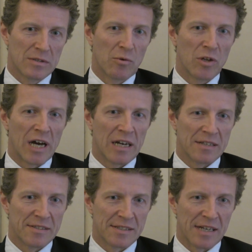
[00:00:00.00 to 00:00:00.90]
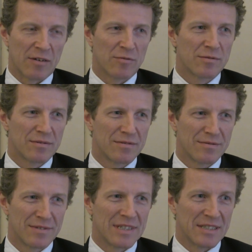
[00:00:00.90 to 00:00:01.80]
small islands now
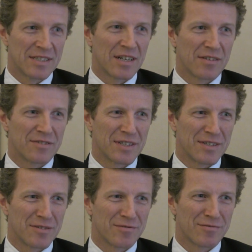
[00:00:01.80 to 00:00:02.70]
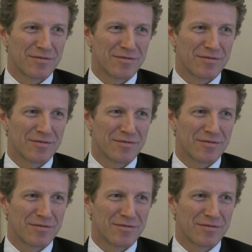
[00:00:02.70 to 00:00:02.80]
inside of the EU,